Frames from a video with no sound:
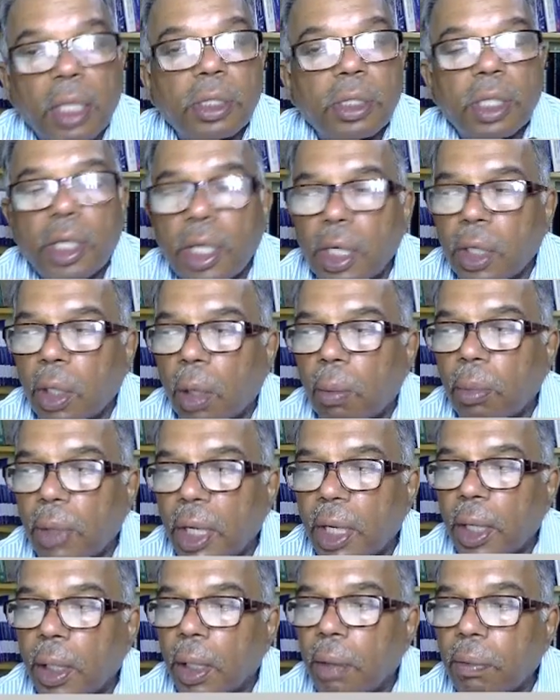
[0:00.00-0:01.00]
the
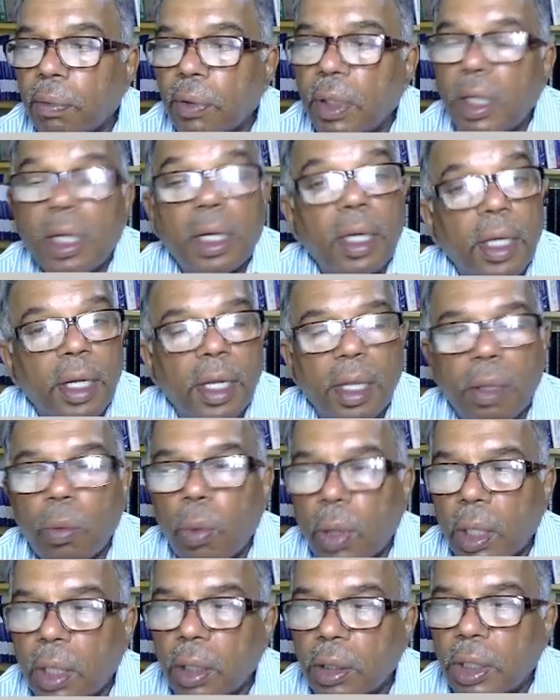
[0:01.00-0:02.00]
denominator of
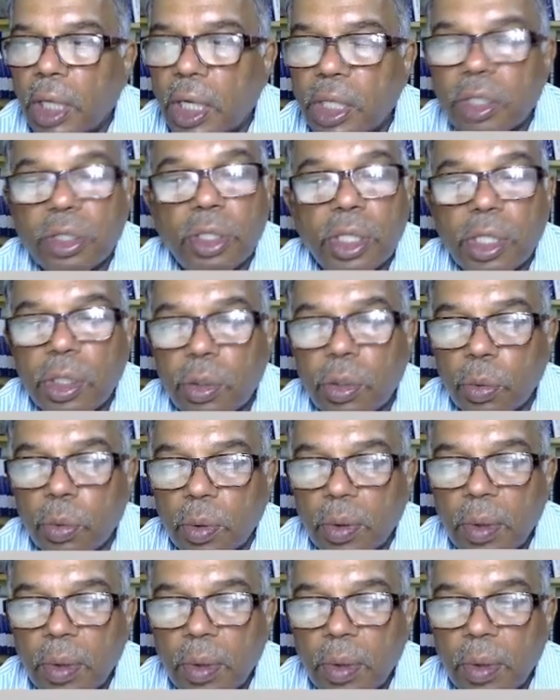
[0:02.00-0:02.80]
d1, that is d2.